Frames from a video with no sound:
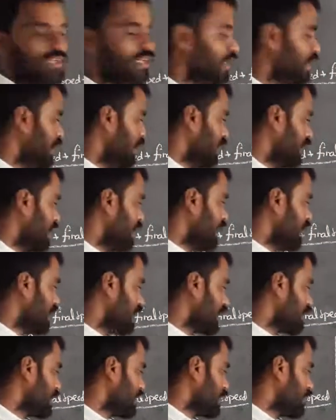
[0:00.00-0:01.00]

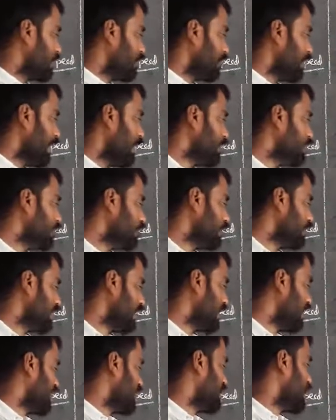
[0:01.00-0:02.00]
Here you have to
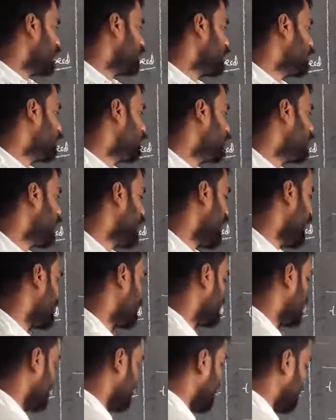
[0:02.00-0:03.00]
take 2a as
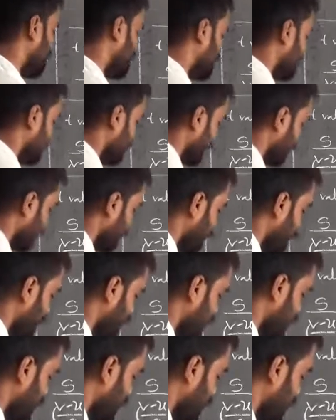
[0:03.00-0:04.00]
LCM.
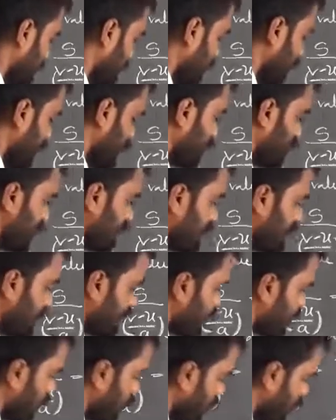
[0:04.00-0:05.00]
S is
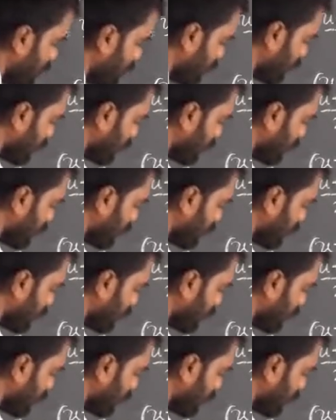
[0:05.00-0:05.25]
equal to, if you